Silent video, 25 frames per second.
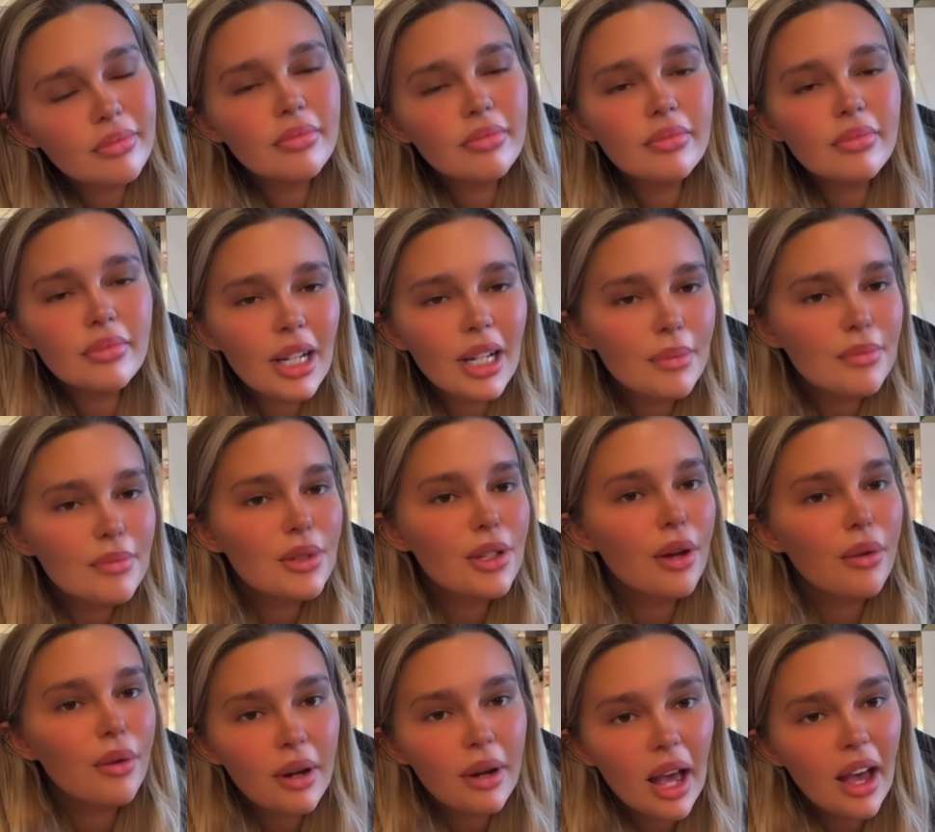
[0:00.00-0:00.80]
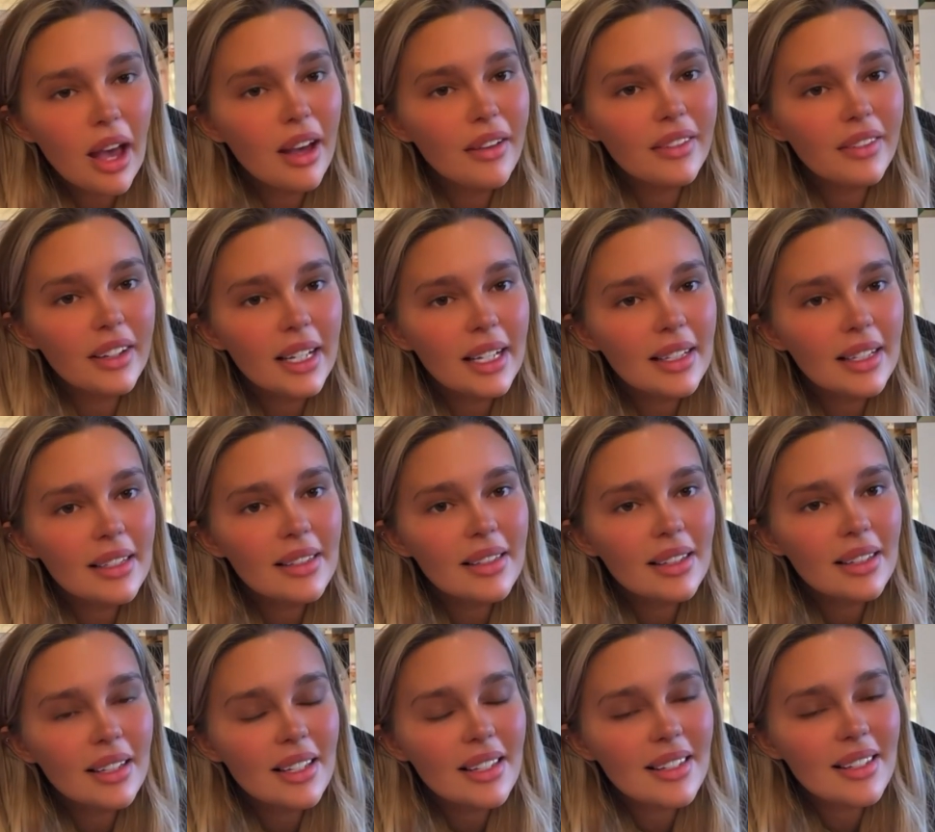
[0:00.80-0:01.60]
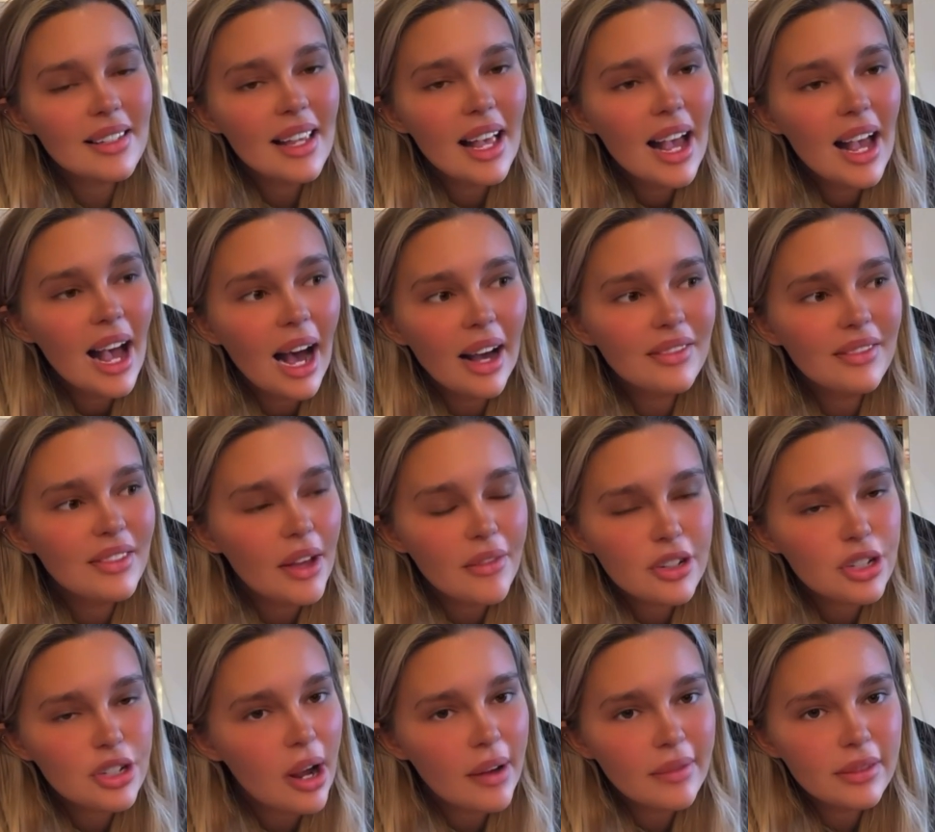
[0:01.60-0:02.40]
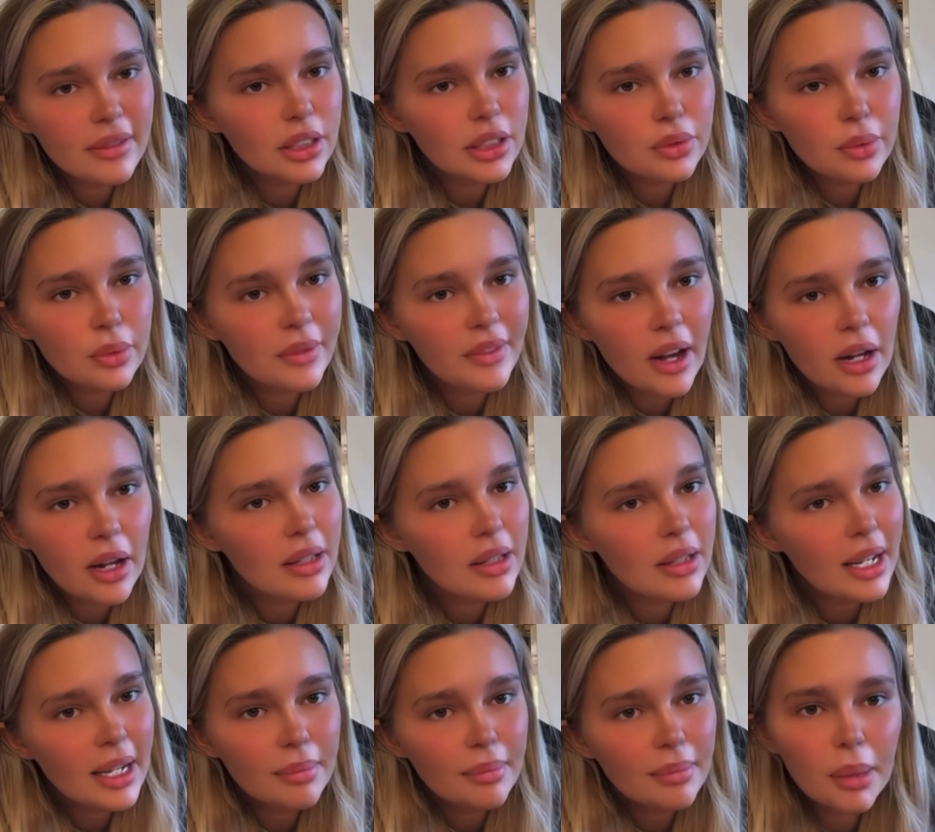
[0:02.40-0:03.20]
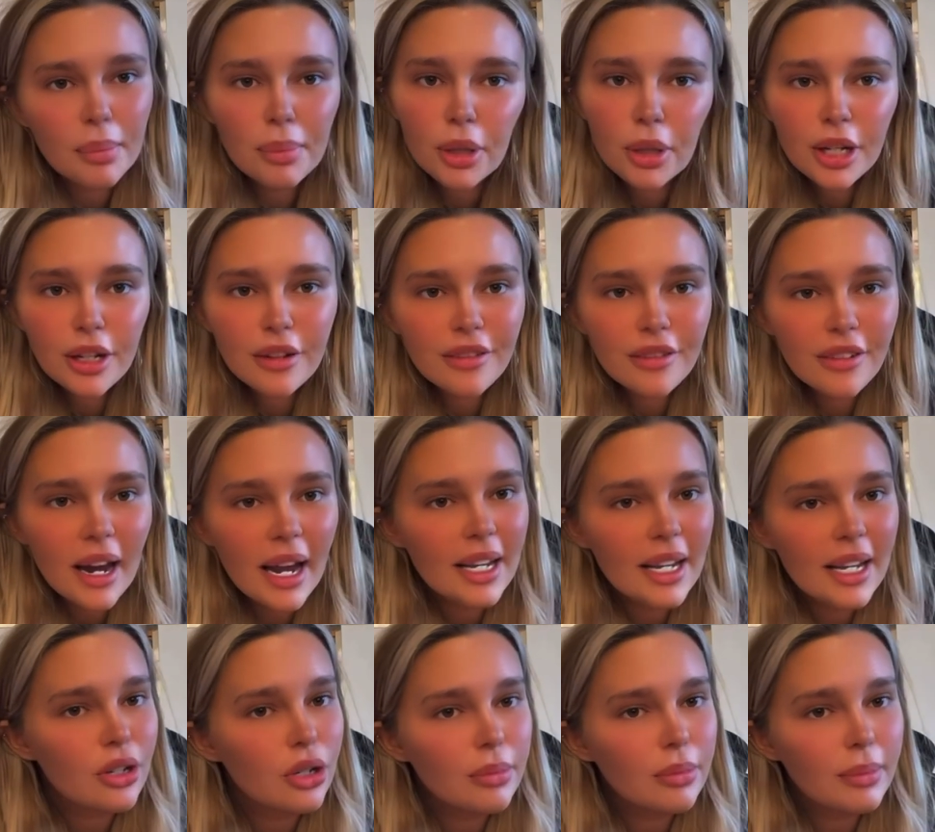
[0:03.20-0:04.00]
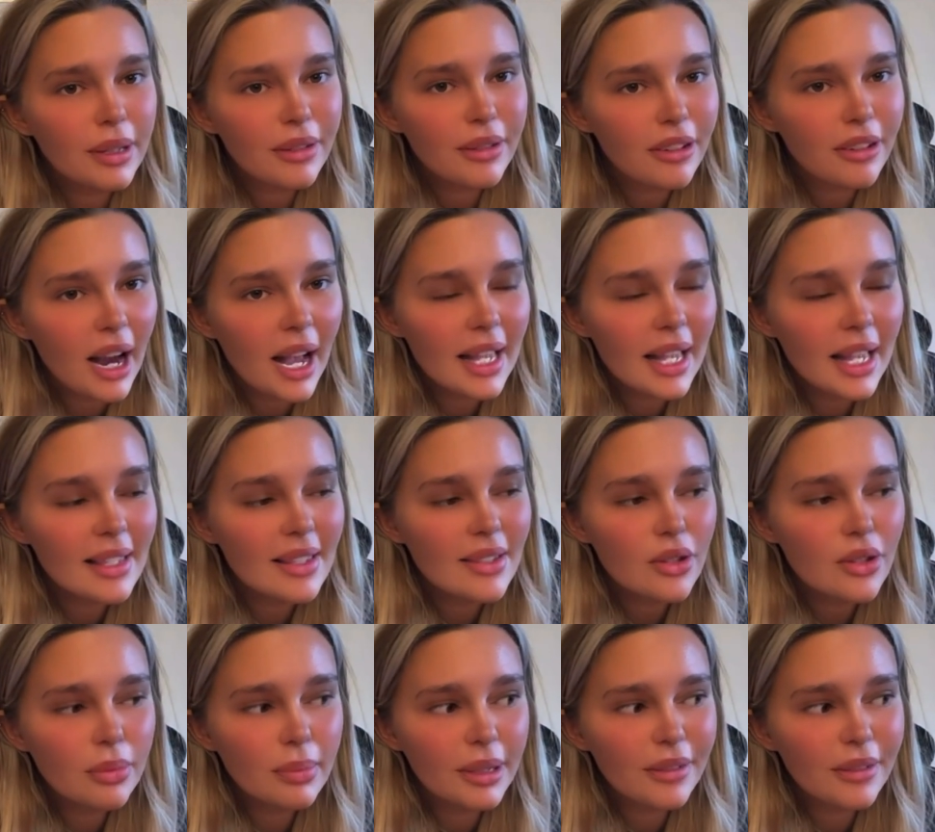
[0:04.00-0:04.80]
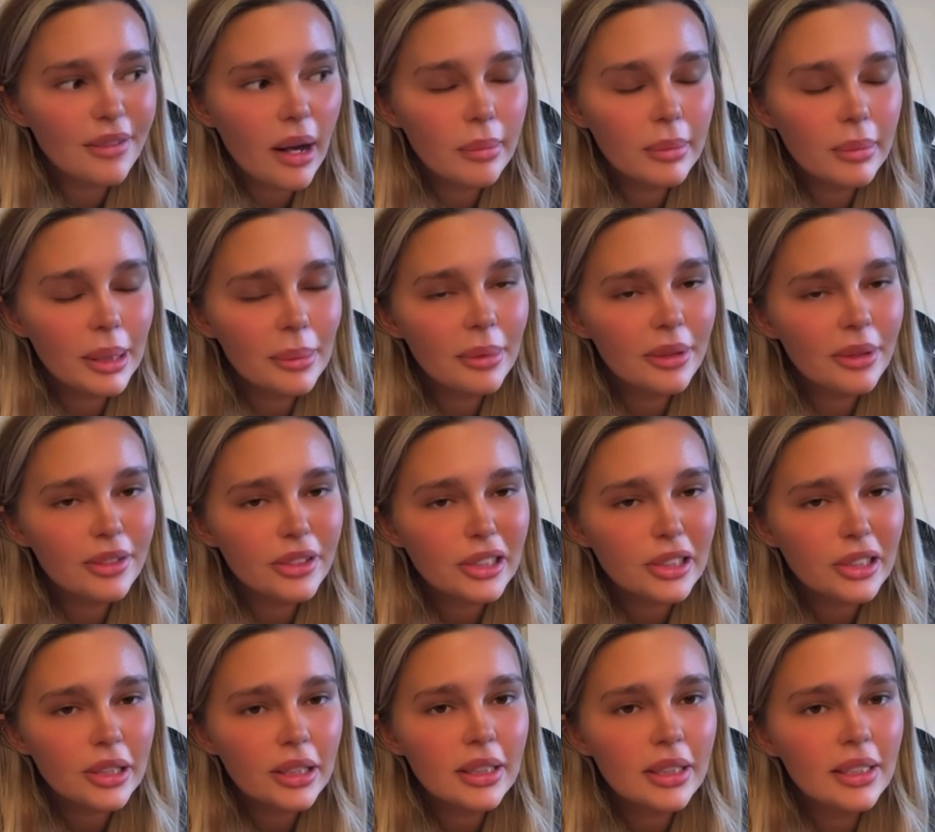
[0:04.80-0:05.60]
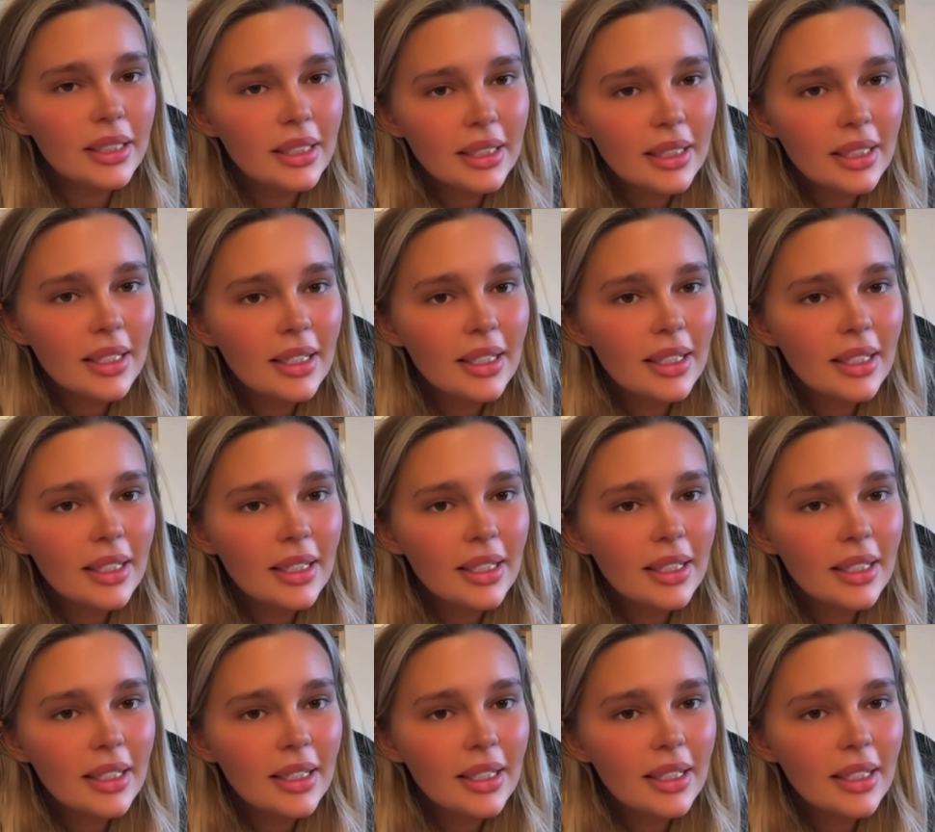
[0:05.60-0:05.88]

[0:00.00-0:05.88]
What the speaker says: I'm so nervous because I've never travelled without like my boyfriend or my friends or my family before.